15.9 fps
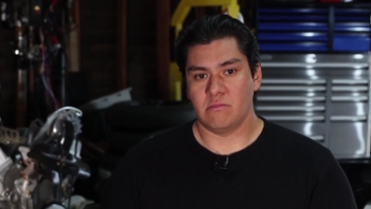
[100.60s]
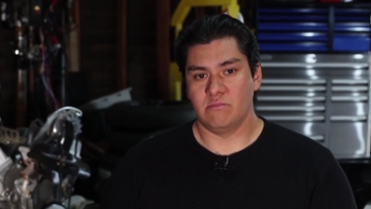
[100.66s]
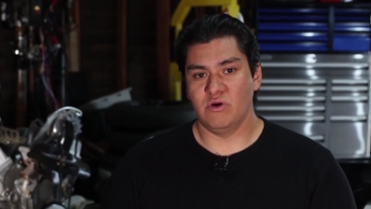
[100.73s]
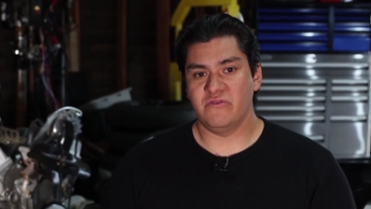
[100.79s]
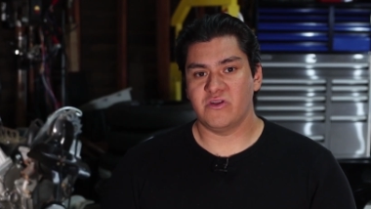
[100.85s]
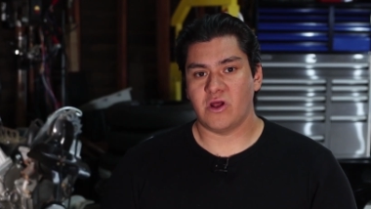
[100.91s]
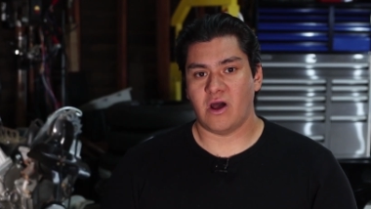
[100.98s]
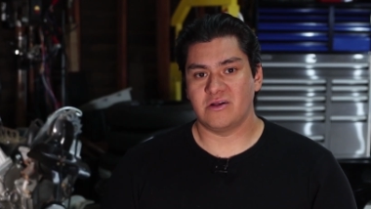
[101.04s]

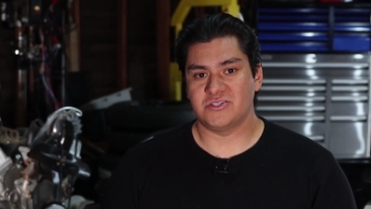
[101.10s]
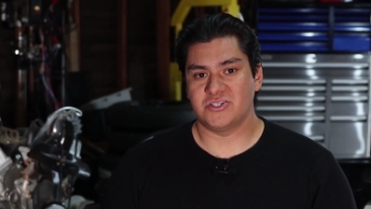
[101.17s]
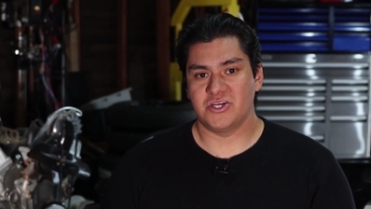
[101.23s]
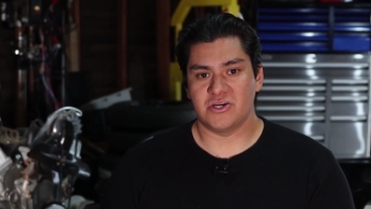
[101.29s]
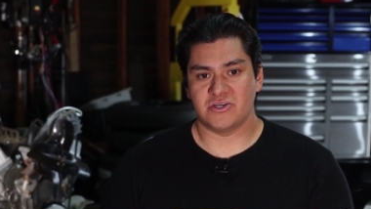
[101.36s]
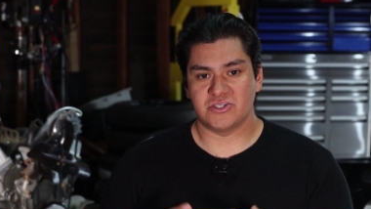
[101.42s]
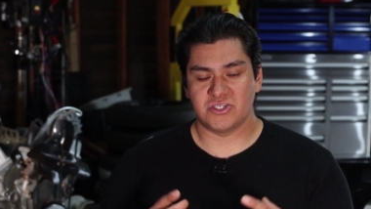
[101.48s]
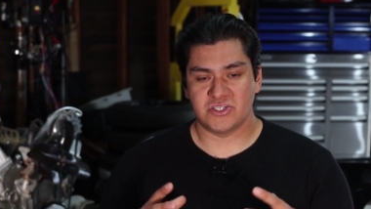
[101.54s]
Moving on
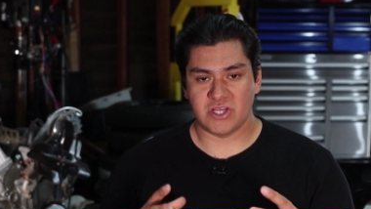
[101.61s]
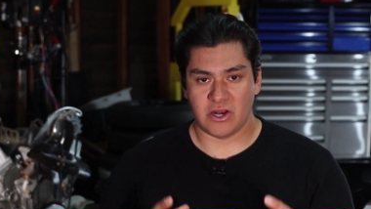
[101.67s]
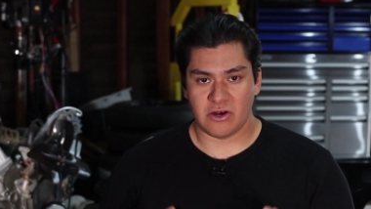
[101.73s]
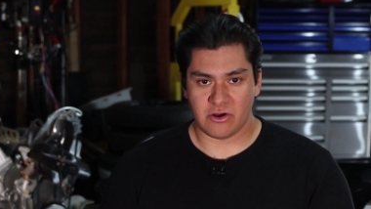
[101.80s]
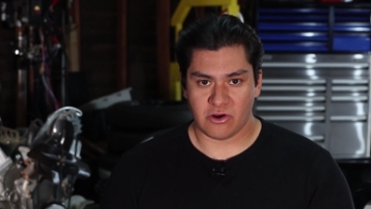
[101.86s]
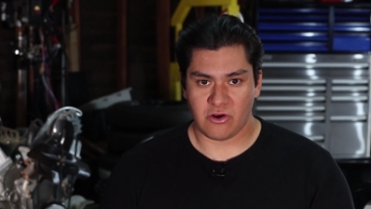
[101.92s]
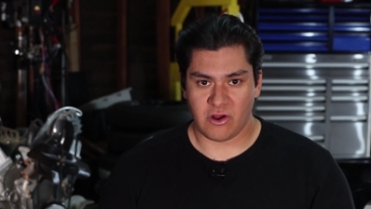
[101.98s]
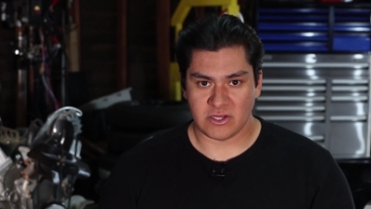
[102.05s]
to your
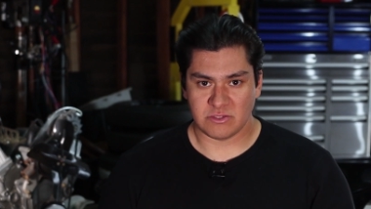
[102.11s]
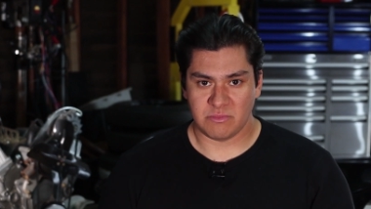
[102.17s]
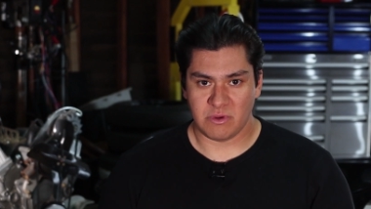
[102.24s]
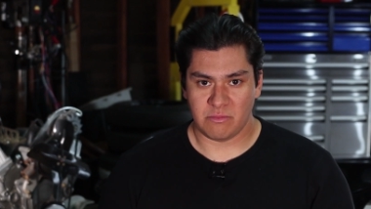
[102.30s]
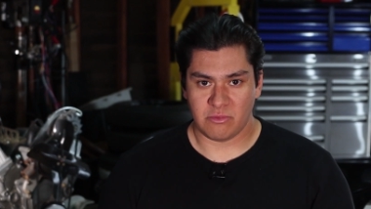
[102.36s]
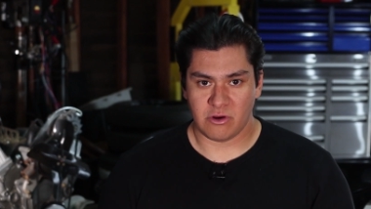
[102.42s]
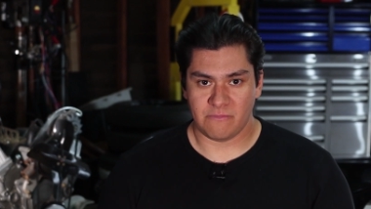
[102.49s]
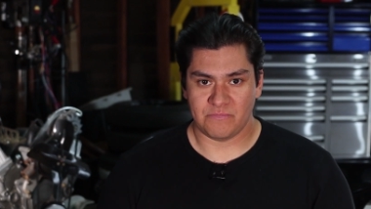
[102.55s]
center cross
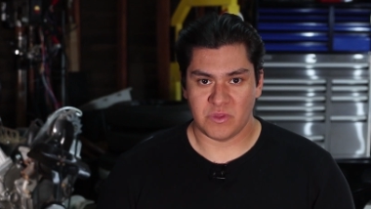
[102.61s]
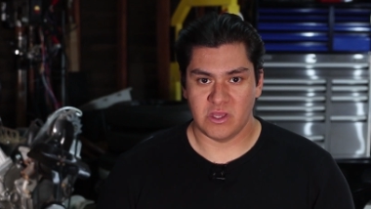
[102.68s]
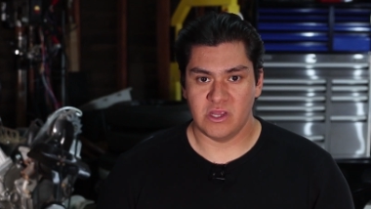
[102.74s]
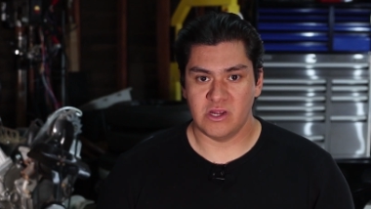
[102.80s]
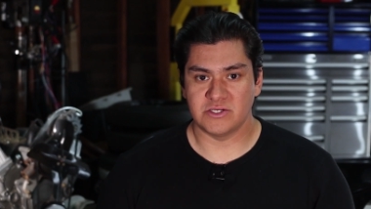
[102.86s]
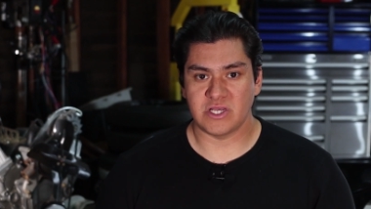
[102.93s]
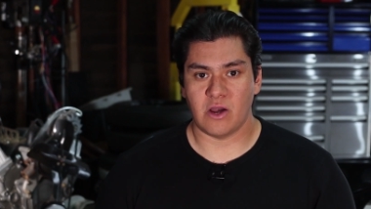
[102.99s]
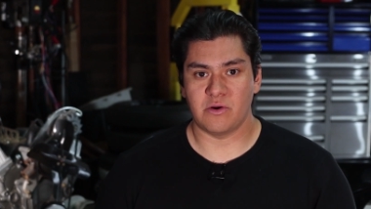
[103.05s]
member,
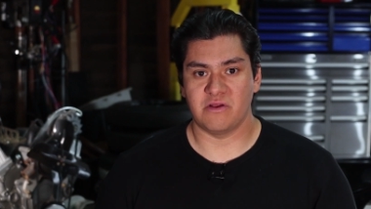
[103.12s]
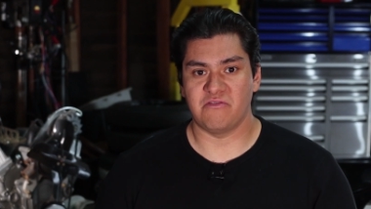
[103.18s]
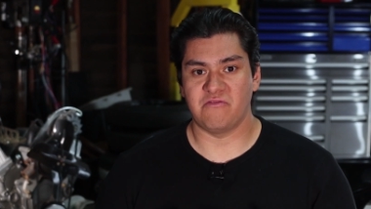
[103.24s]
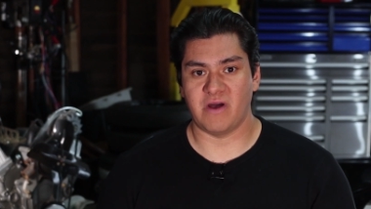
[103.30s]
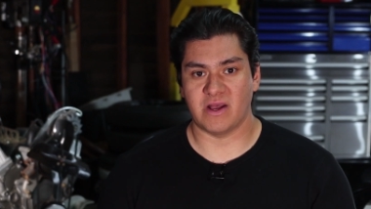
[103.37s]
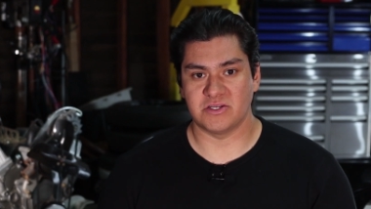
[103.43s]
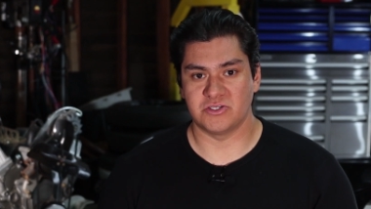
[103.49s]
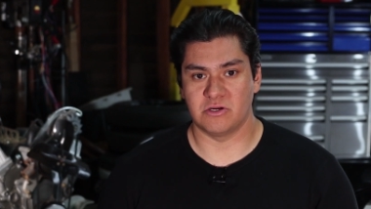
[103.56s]
here's how it
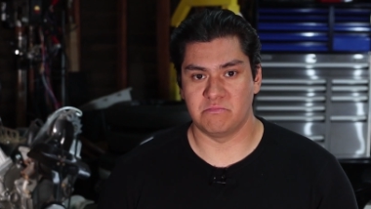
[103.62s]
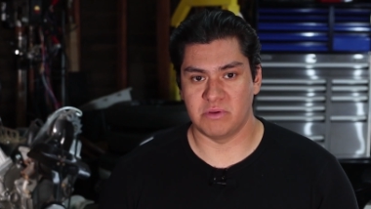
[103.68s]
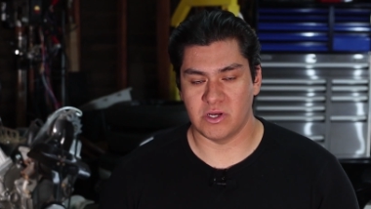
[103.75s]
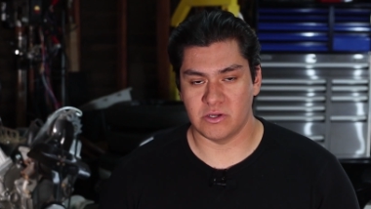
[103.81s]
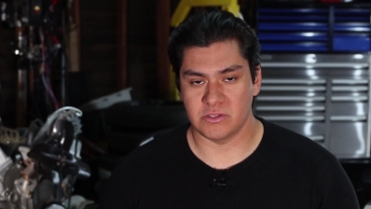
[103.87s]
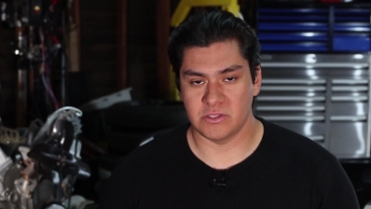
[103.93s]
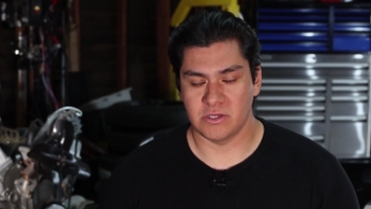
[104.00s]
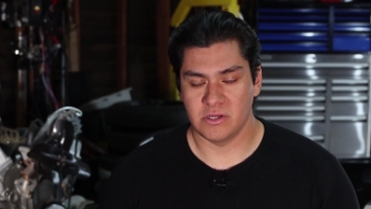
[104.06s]
affects your
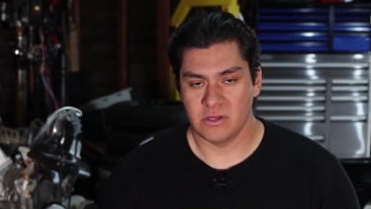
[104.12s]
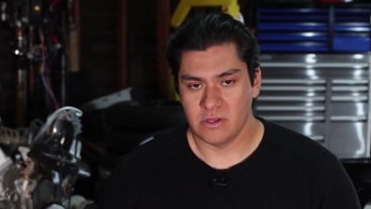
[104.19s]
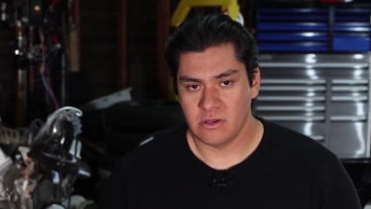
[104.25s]
build.